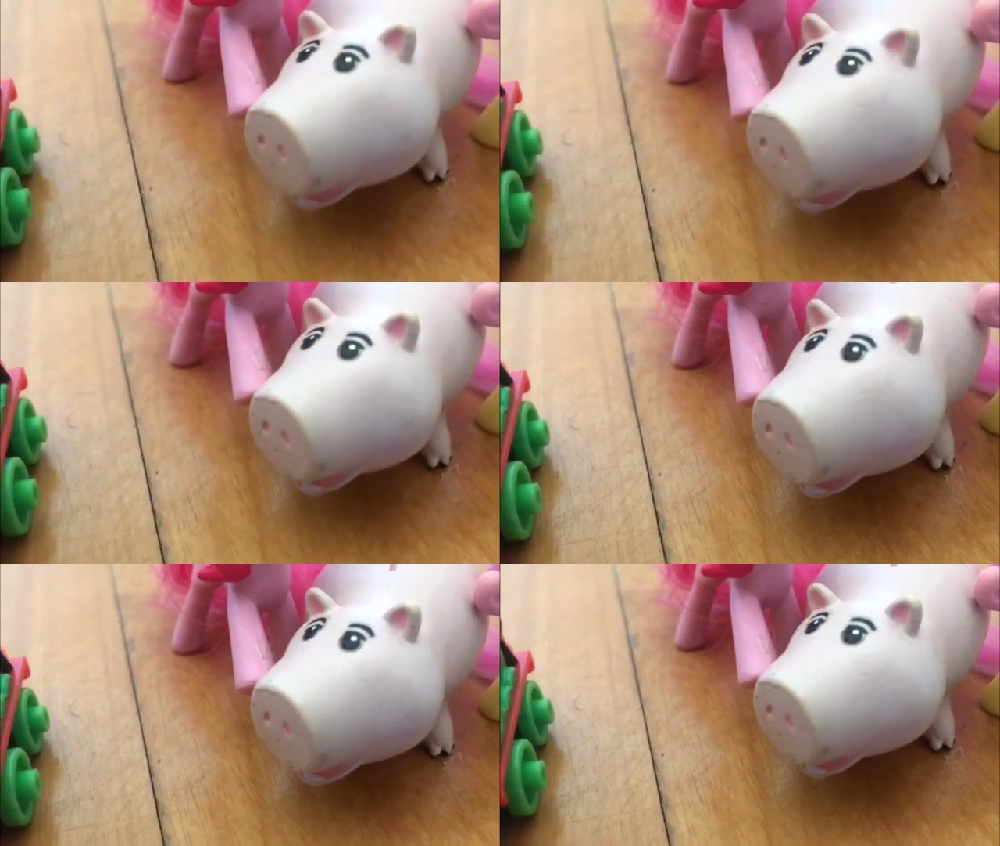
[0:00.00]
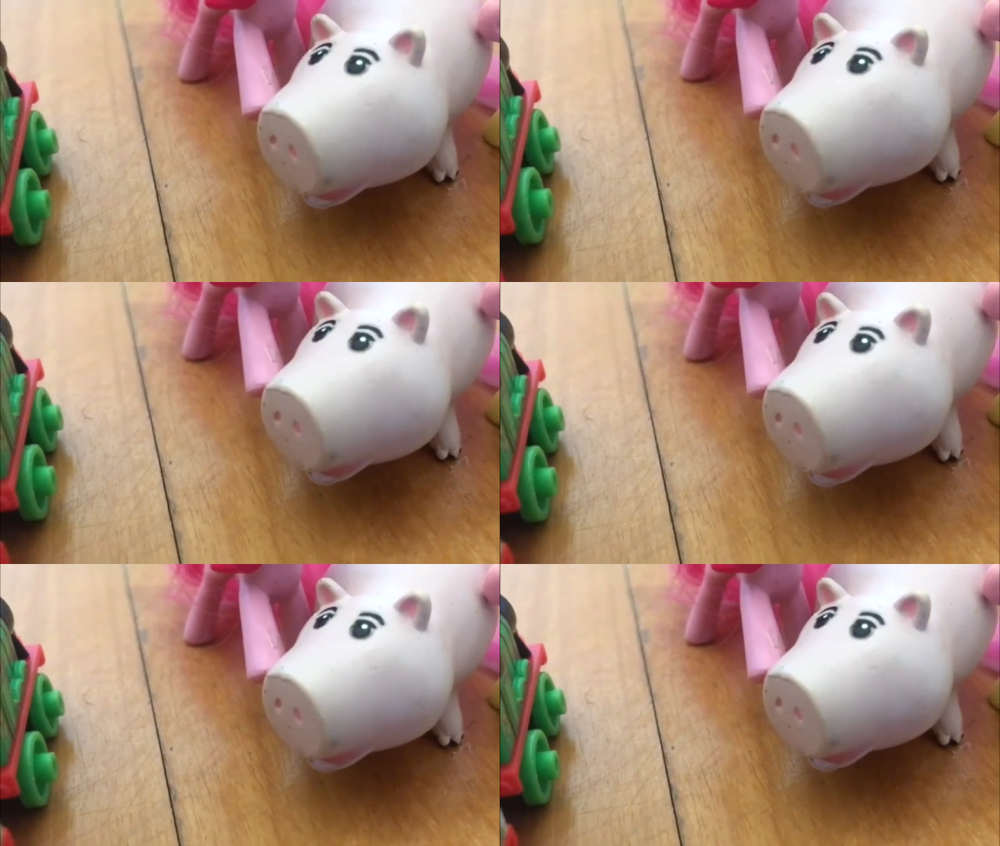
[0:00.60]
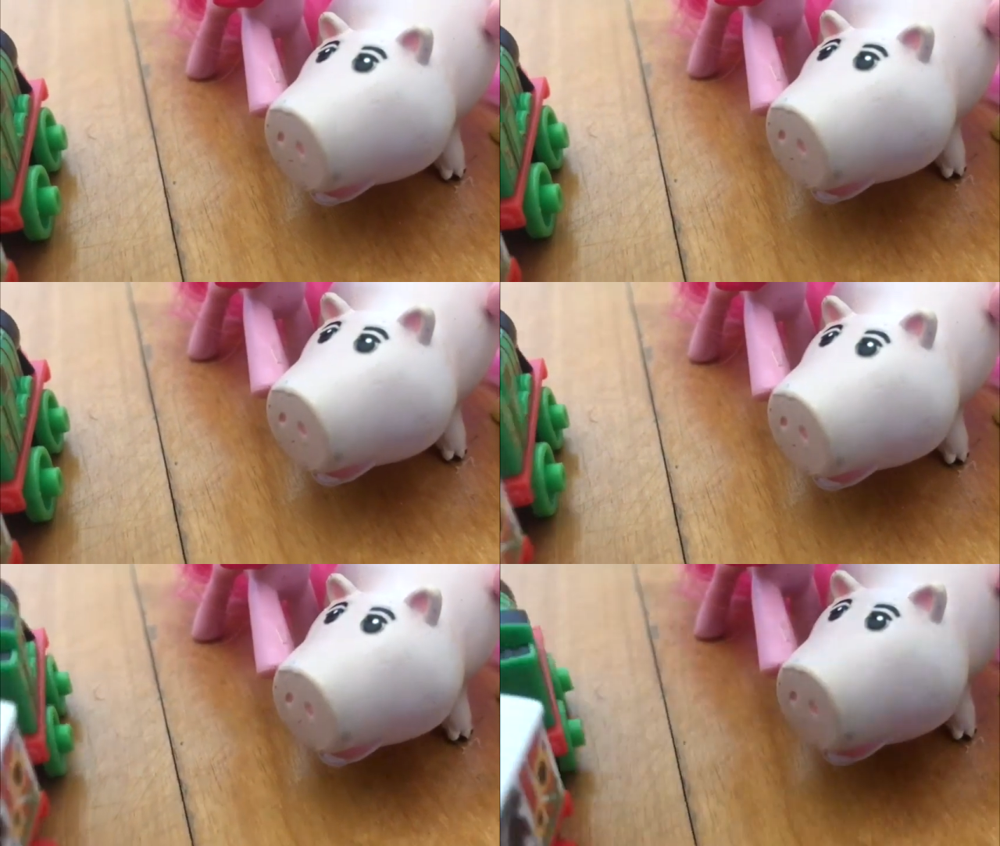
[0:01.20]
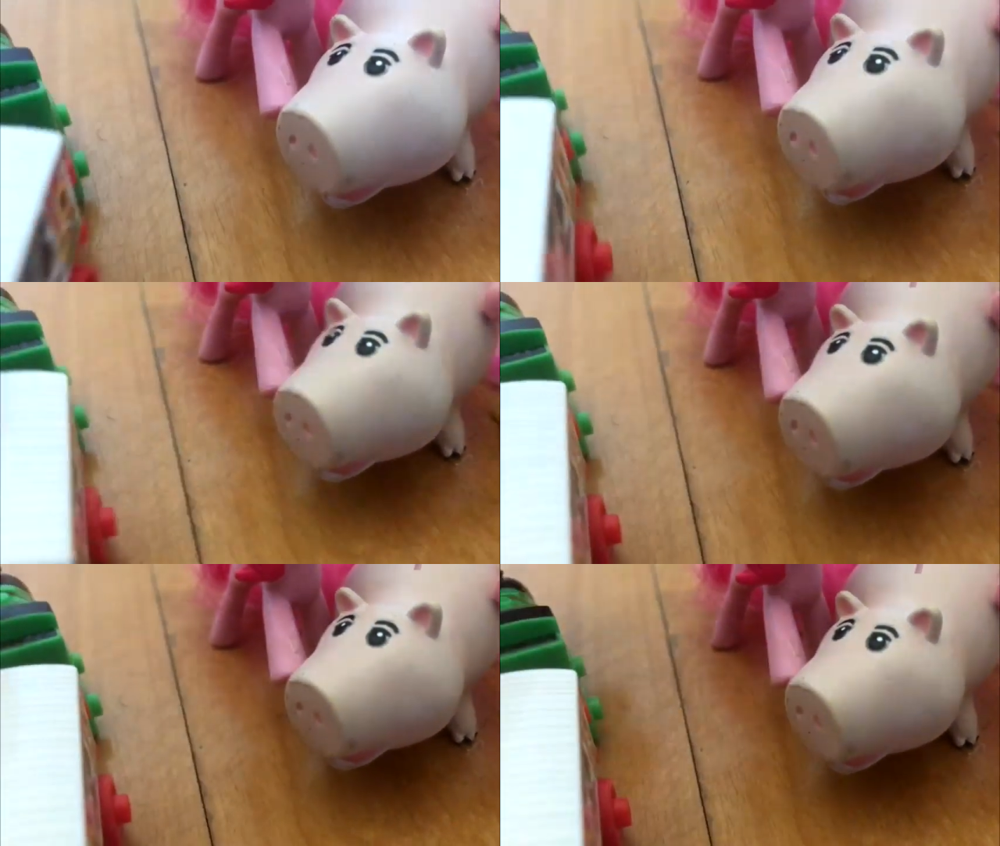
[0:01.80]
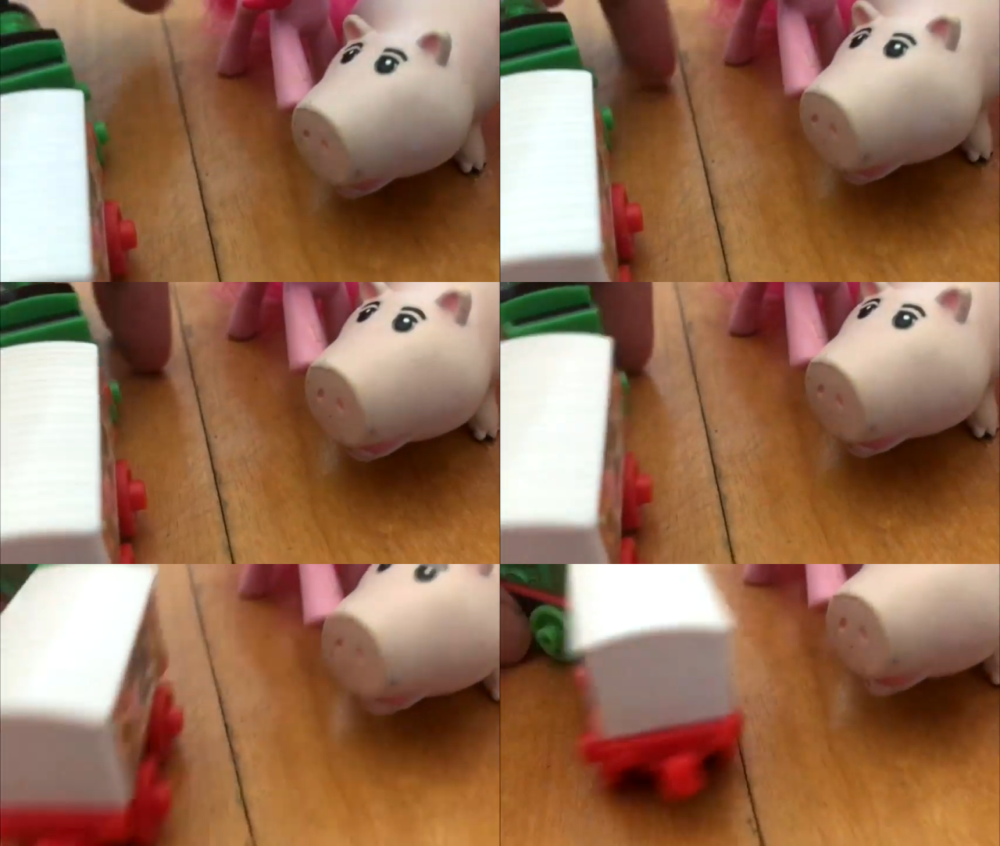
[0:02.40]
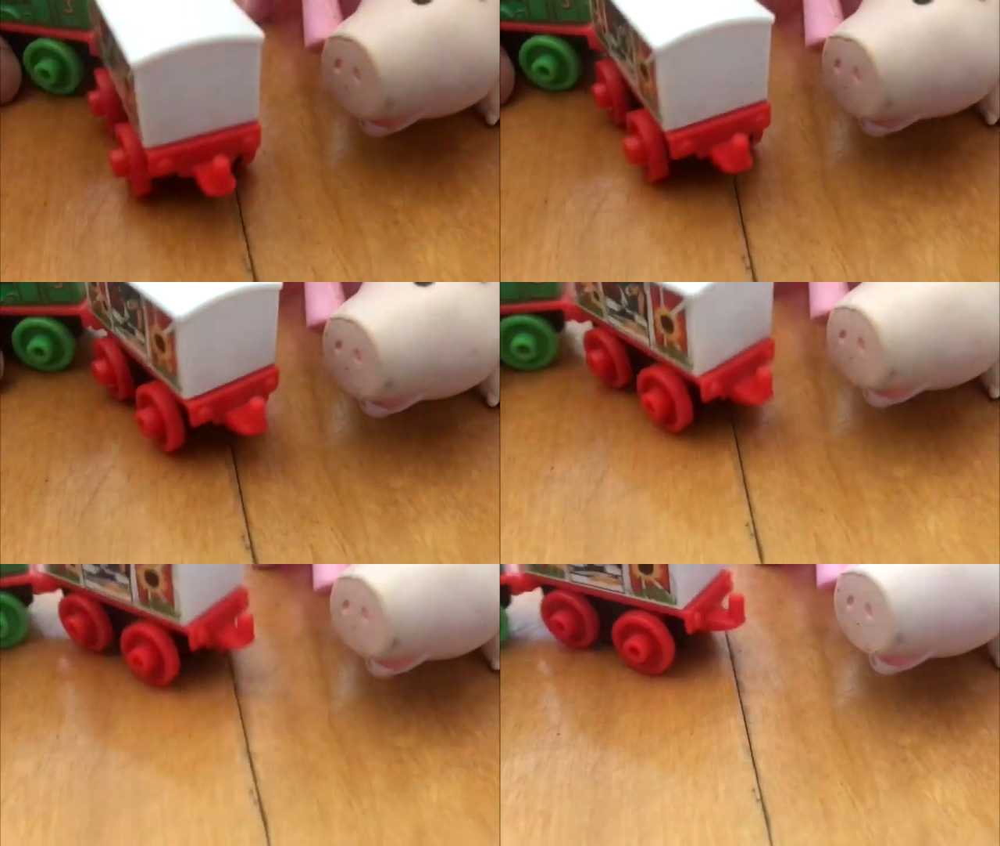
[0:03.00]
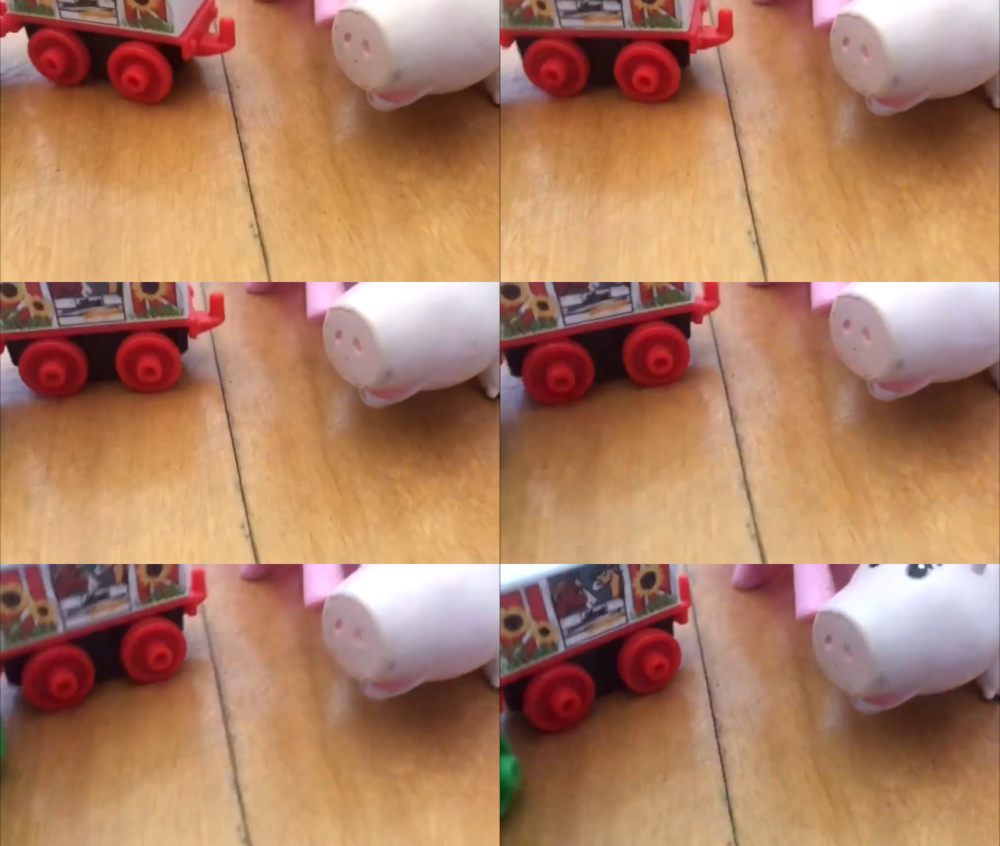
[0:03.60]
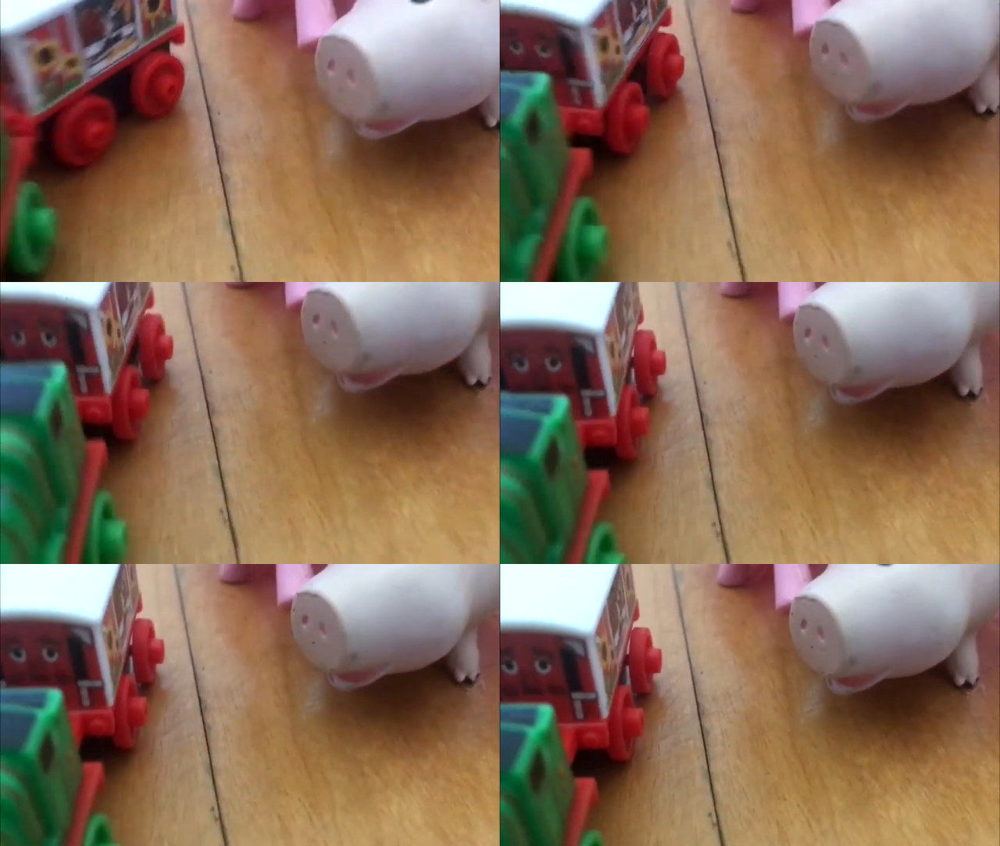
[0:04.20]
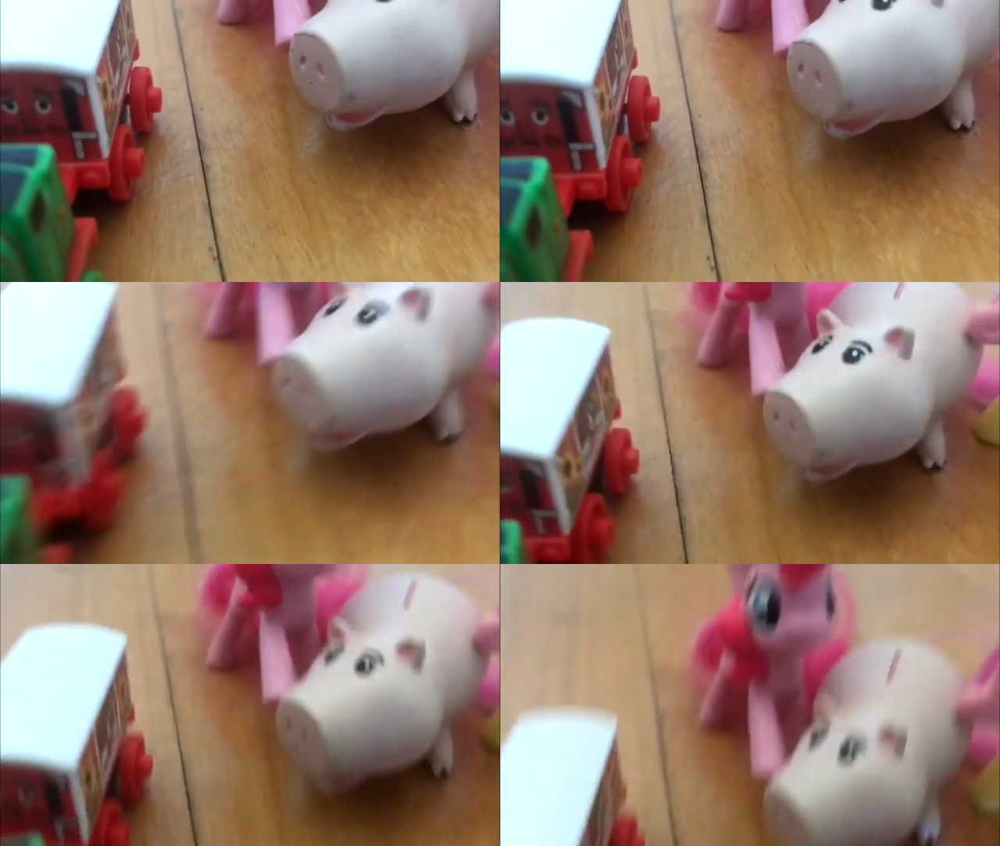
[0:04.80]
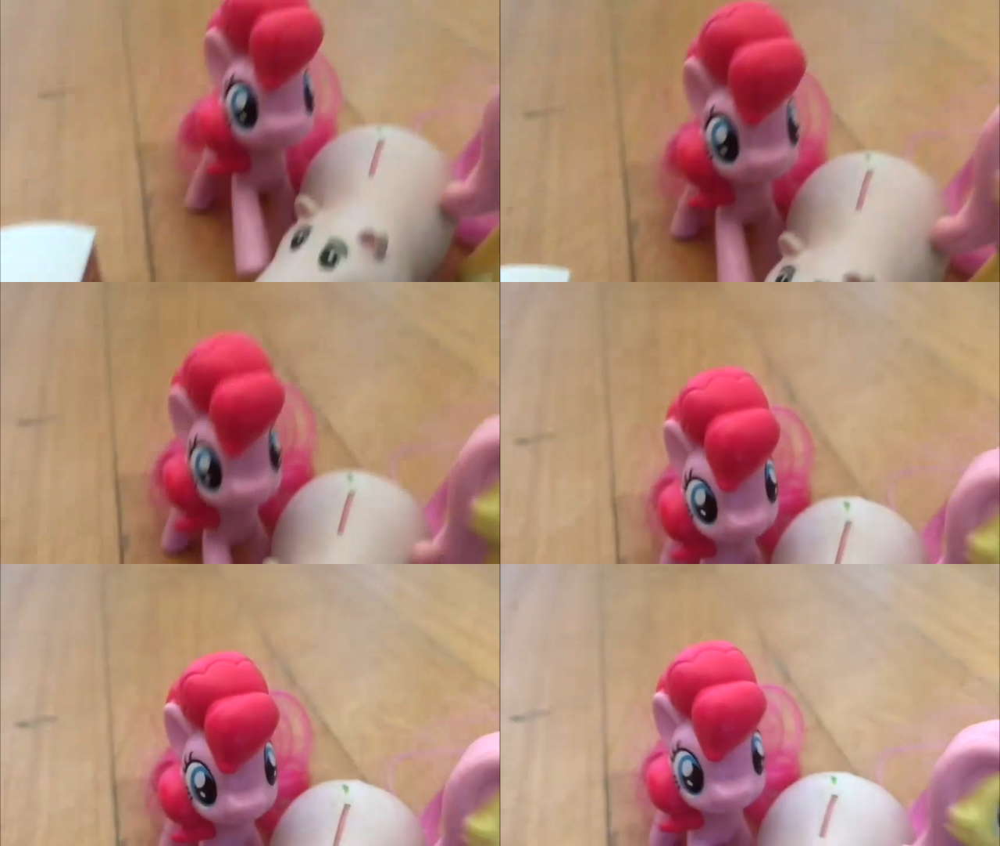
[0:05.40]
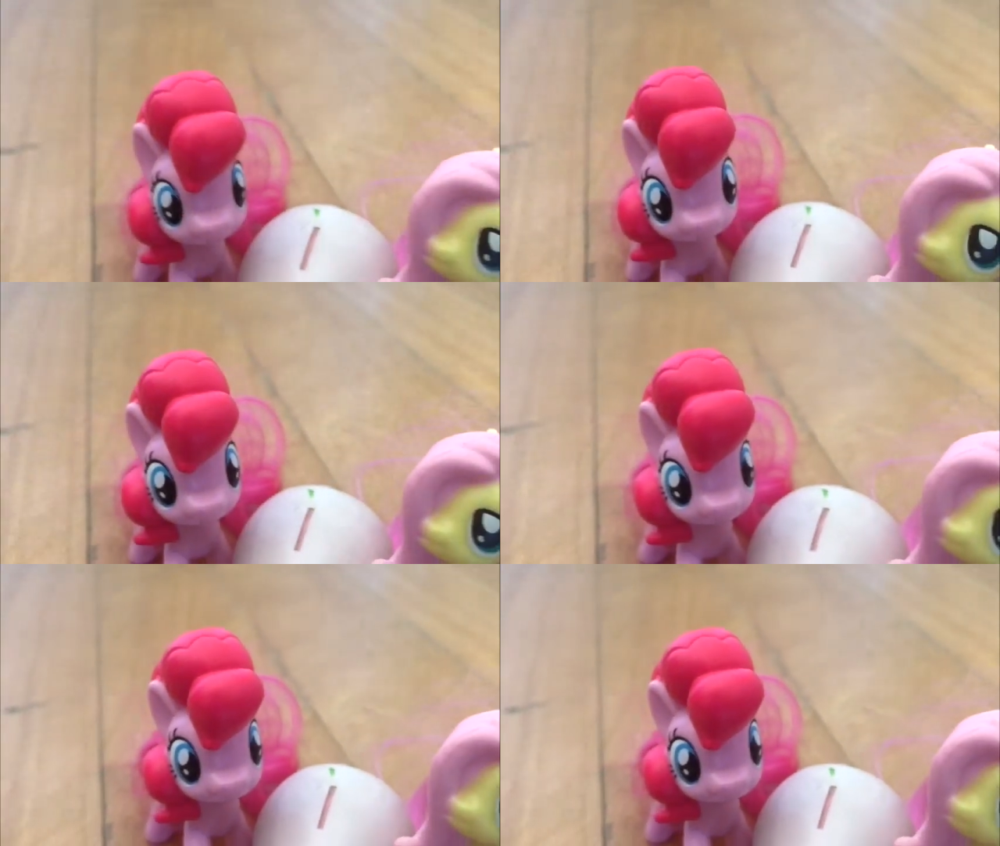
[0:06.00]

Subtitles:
Nobody's mouth can be seen.